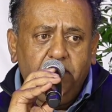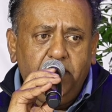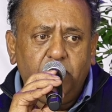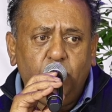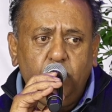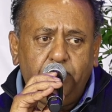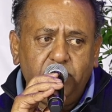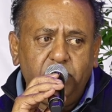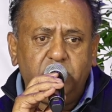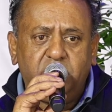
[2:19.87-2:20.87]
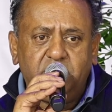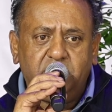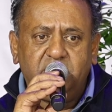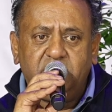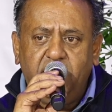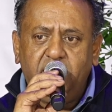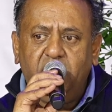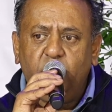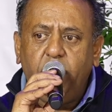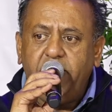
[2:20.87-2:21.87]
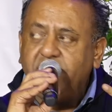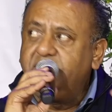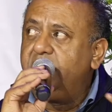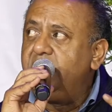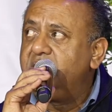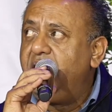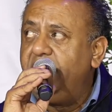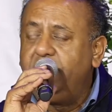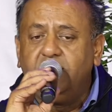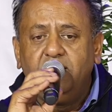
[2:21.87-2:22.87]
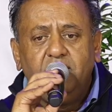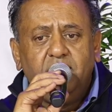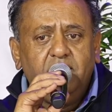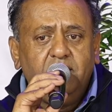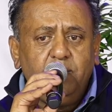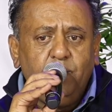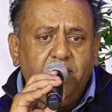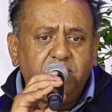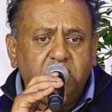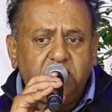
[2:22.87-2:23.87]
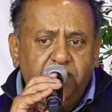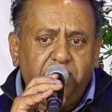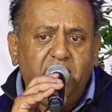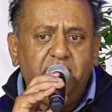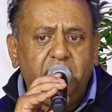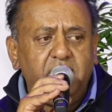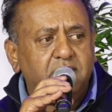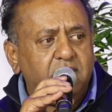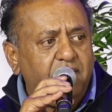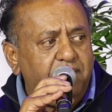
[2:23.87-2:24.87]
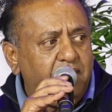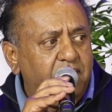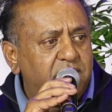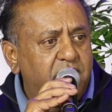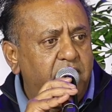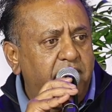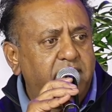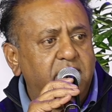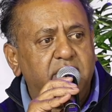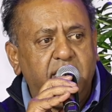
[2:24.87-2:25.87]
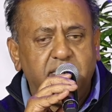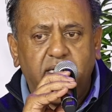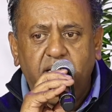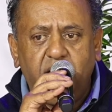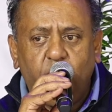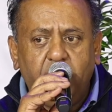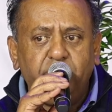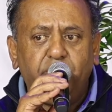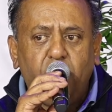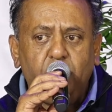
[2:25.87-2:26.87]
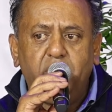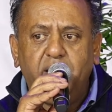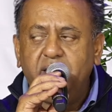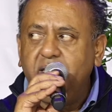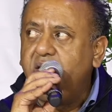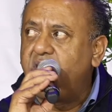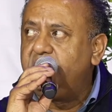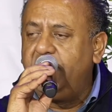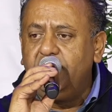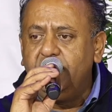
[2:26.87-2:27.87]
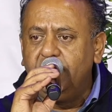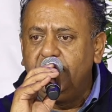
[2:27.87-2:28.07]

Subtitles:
But who produces this data and where does it reside? We have 65 million South Africans generating data in one form or another each day.